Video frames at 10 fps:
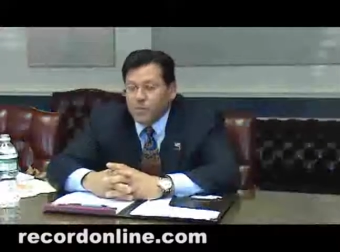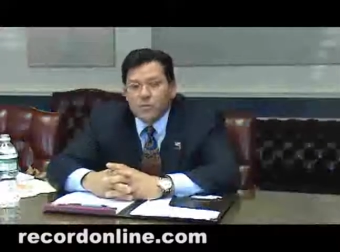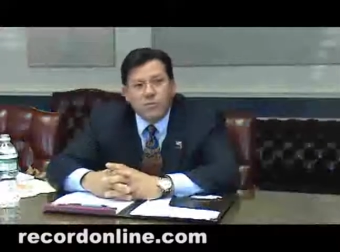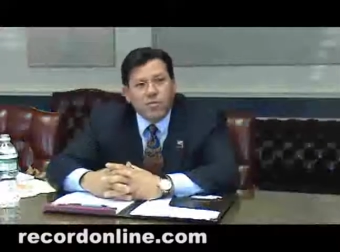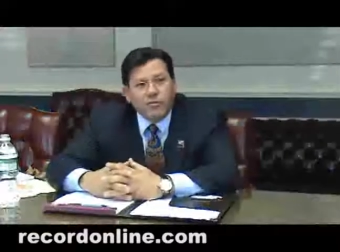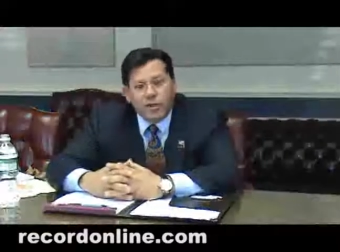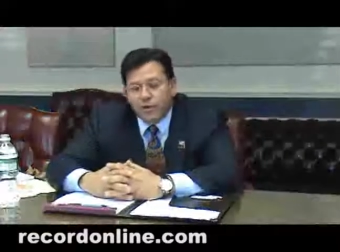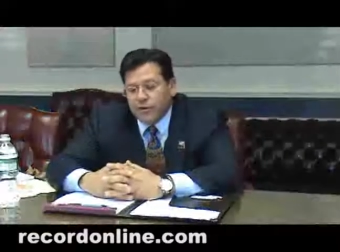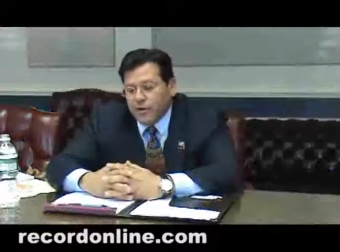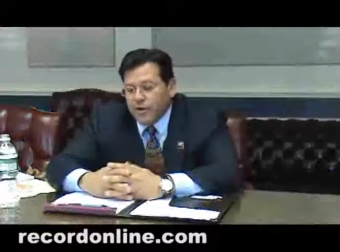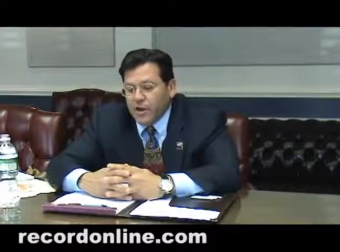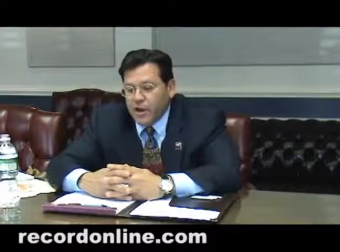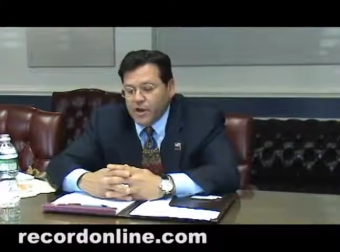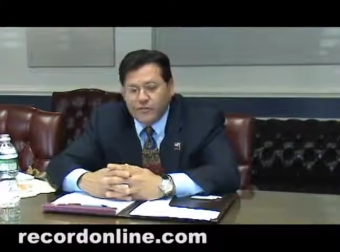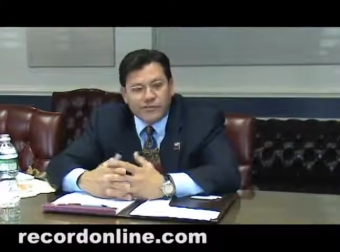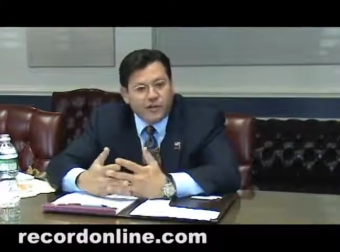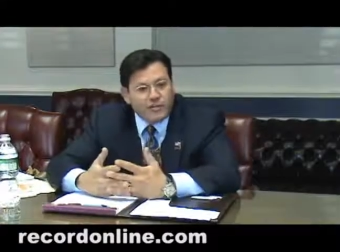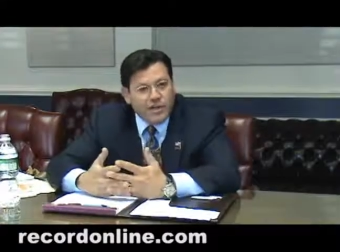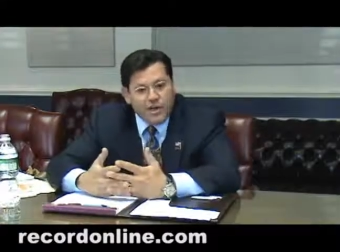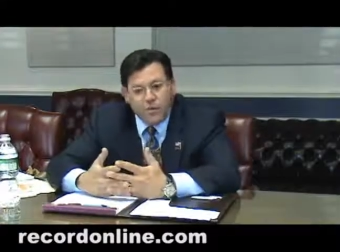When we moved out, Terry and I could have
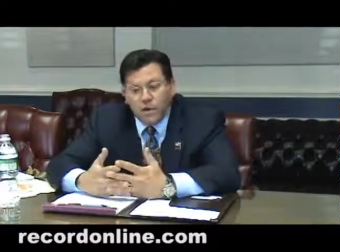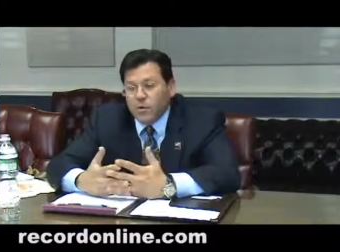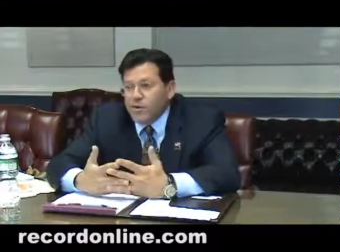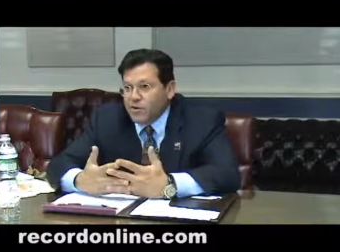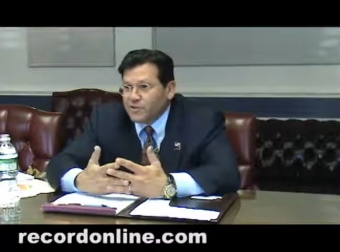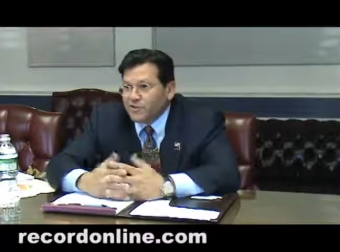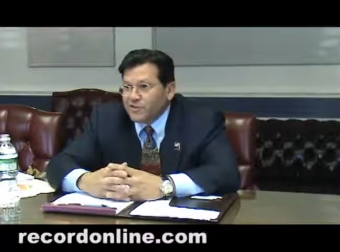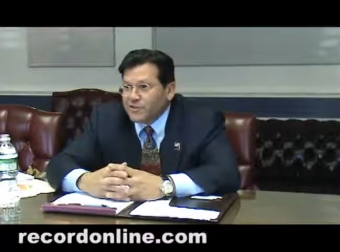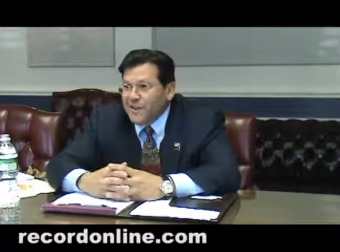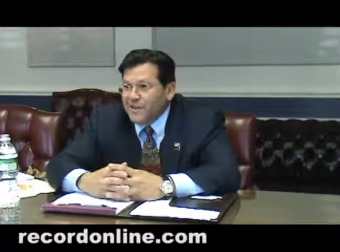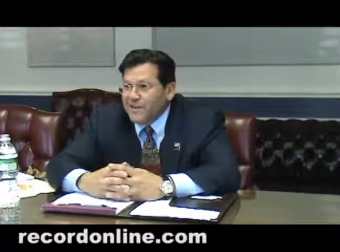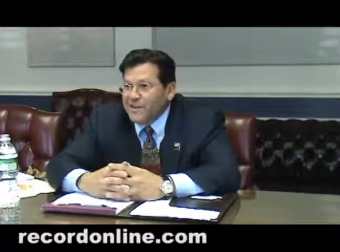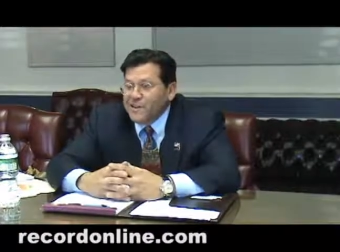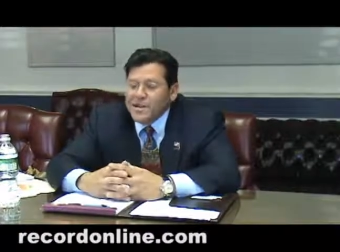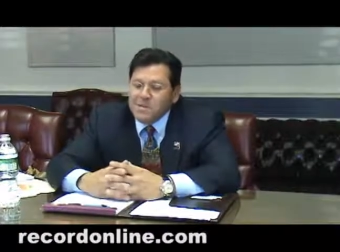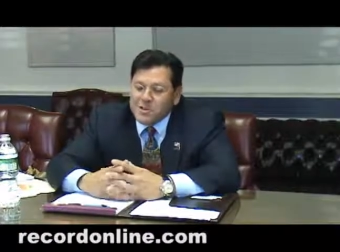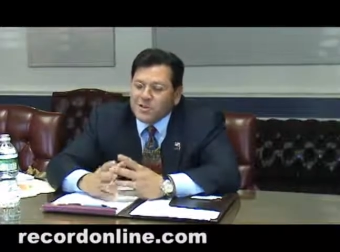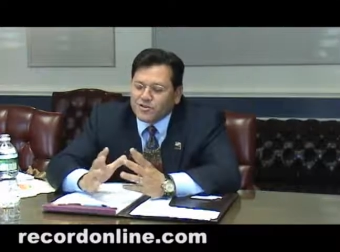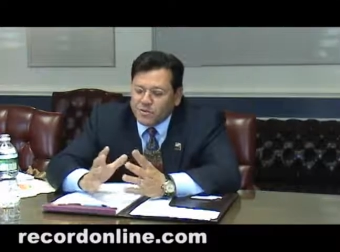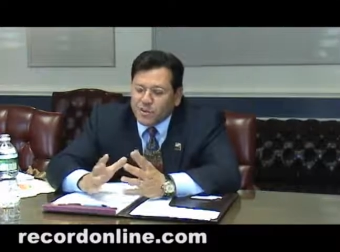chosen anywhere. We chose Ulster County
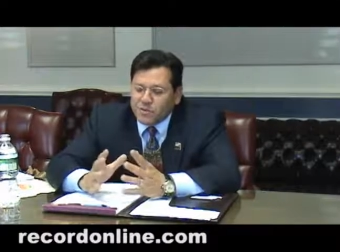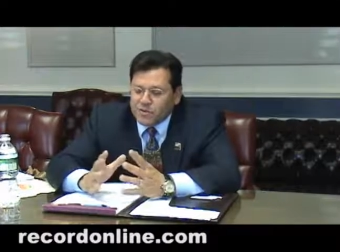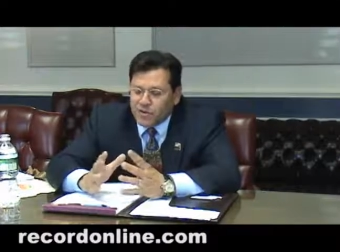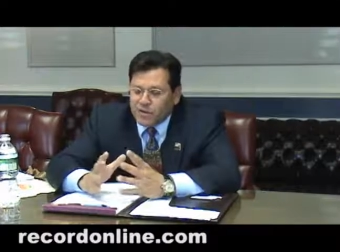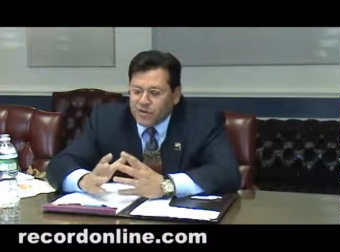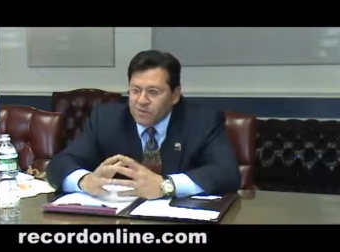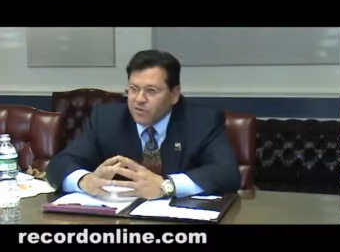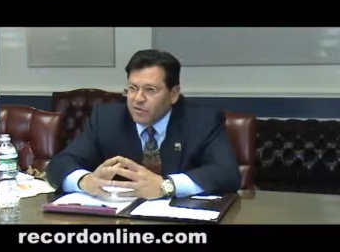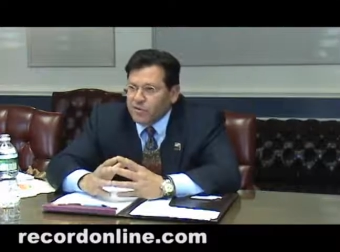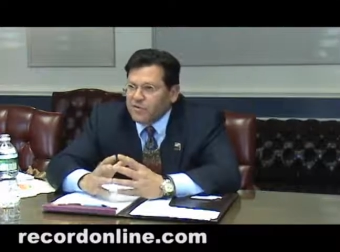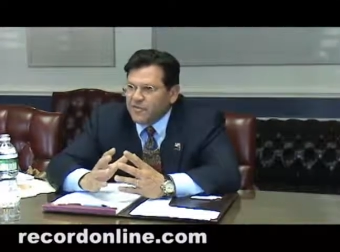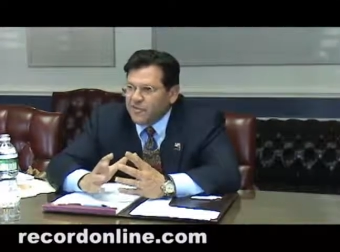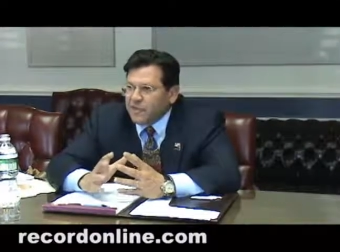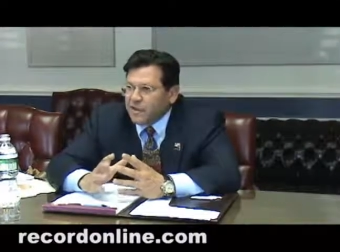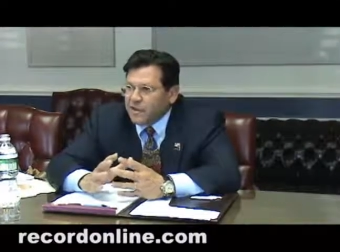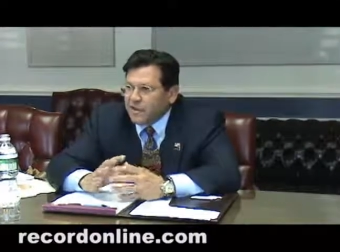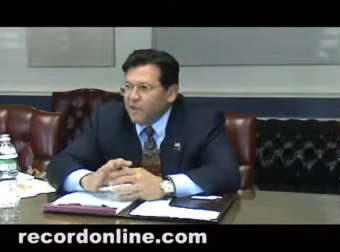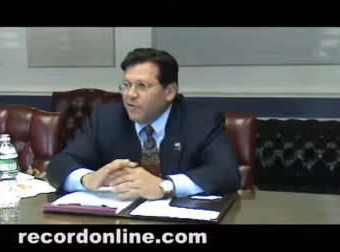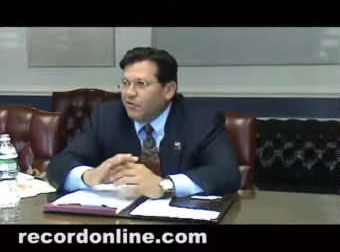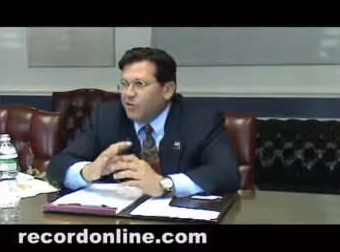because really it was comfortable for us. It fit like a
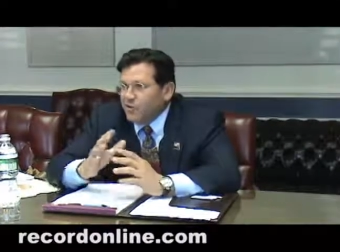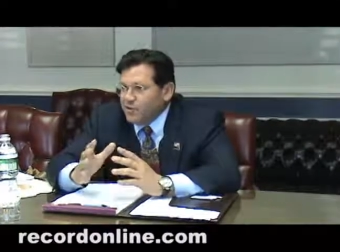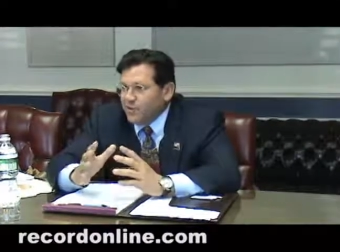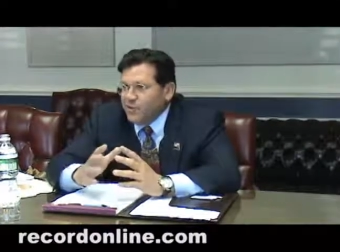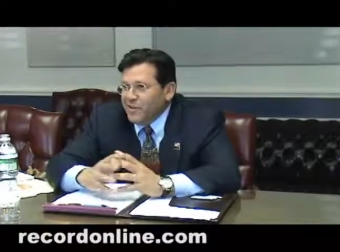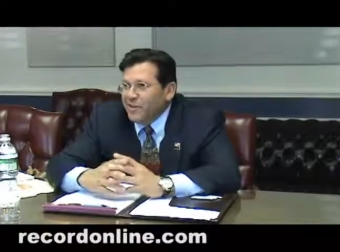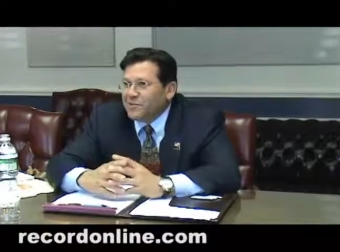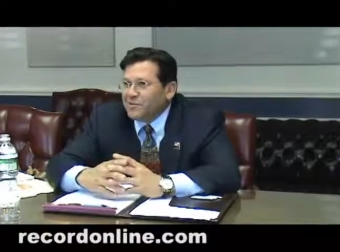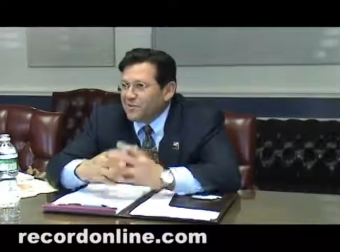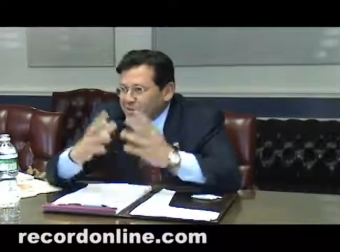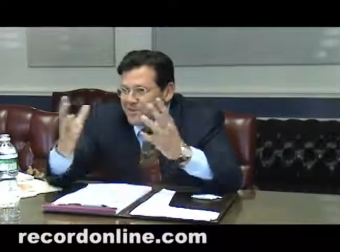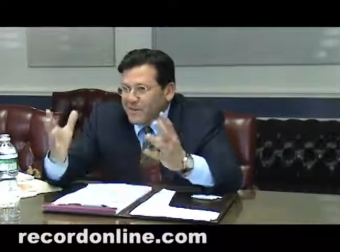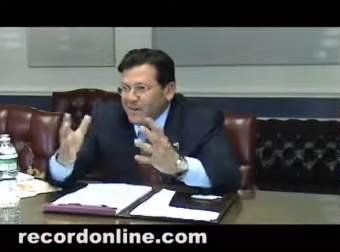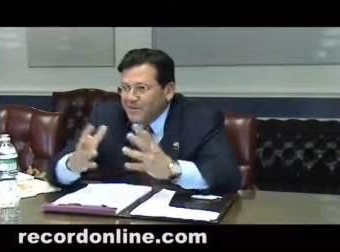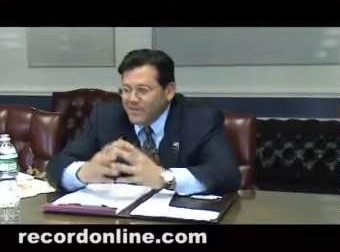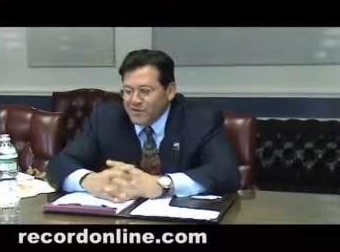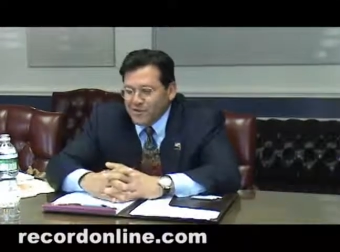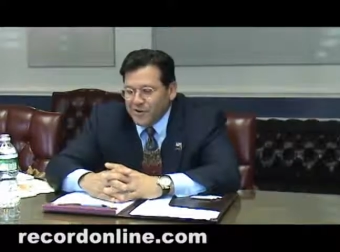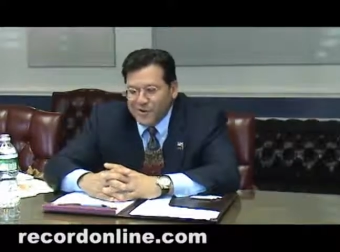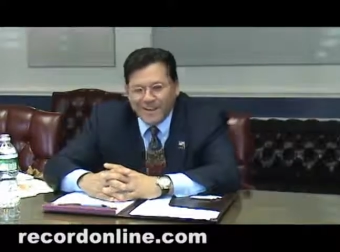glove. We enjoyed the outdoors. We kind of
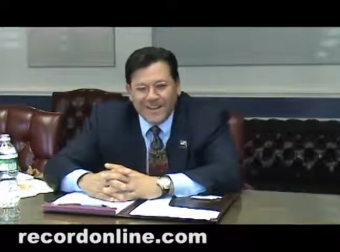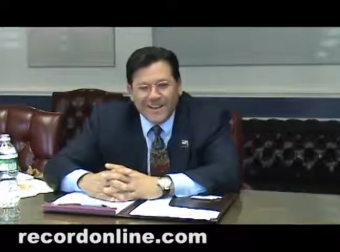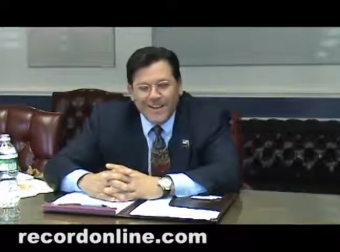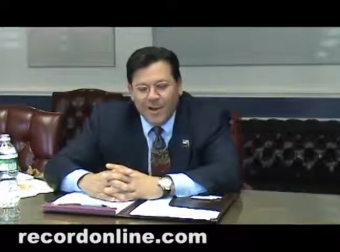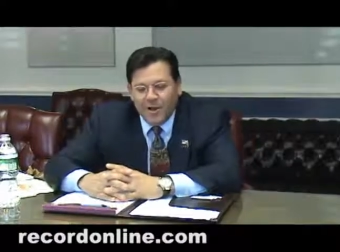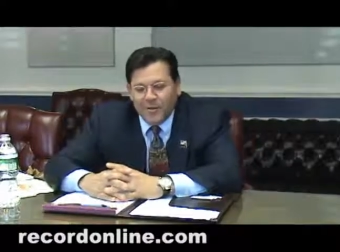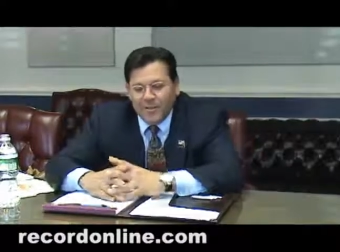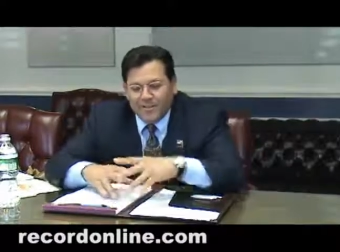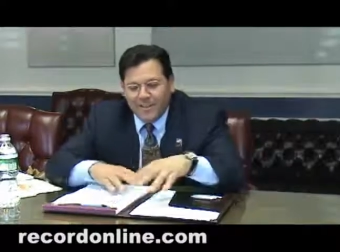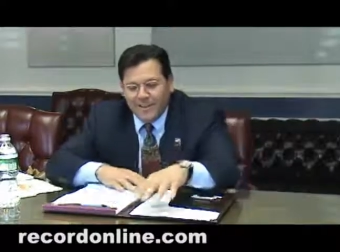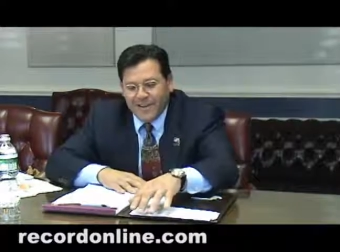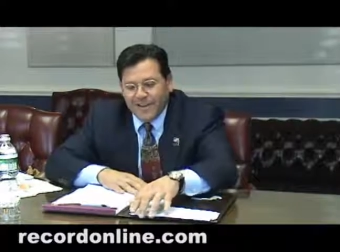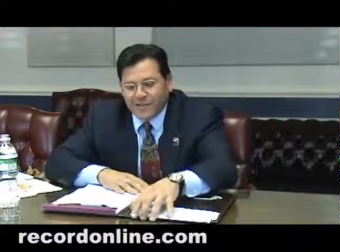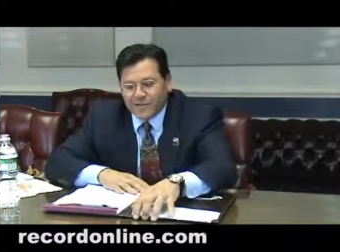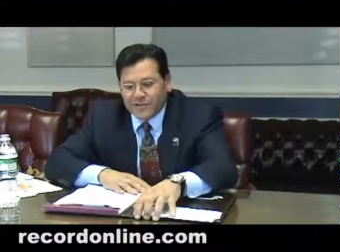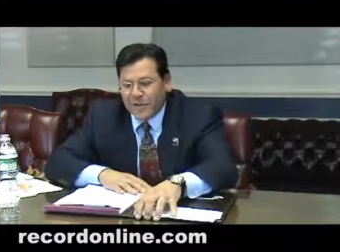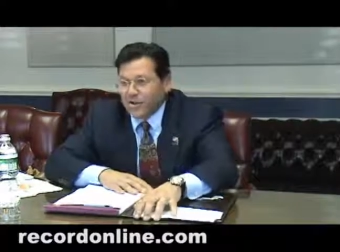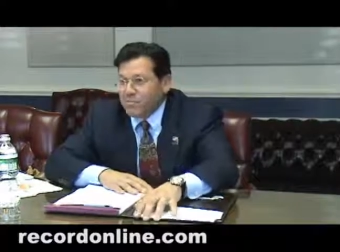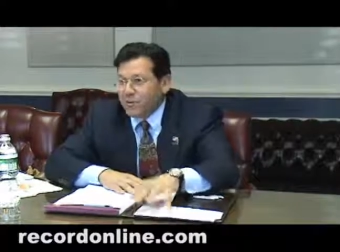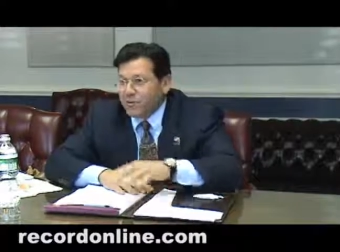enjoyed uh, what the uh, Ulster
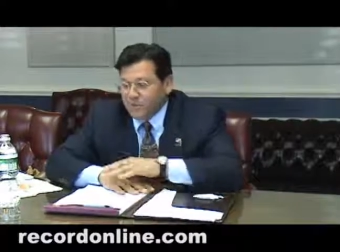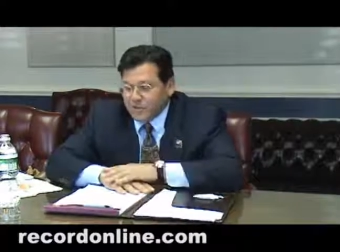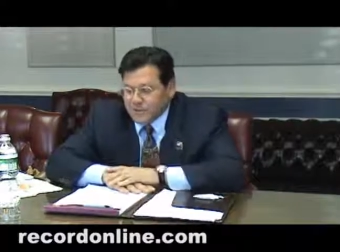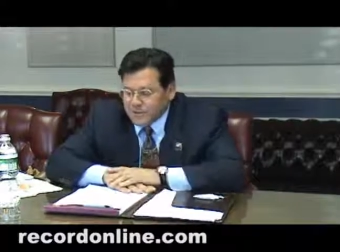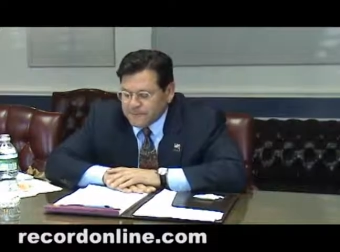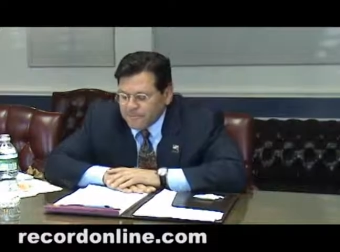County brought to us.